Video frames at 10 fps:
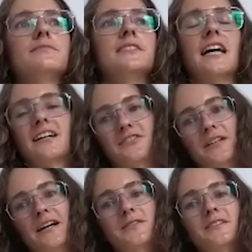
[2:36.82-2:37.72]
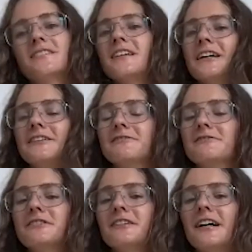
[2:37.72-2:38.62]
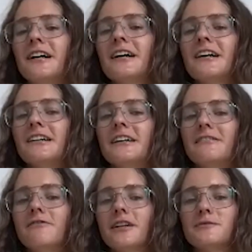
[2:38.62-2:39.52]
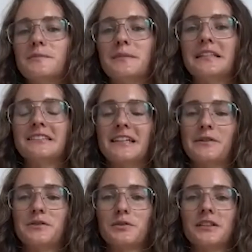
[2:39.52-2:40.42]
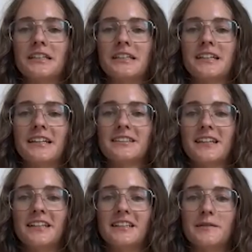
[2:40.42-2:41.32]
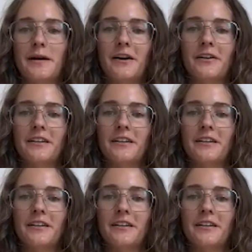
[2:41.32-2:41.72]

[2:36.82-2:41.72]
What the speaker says: Yeah, so that was kind of an investment piece that I was really excited about.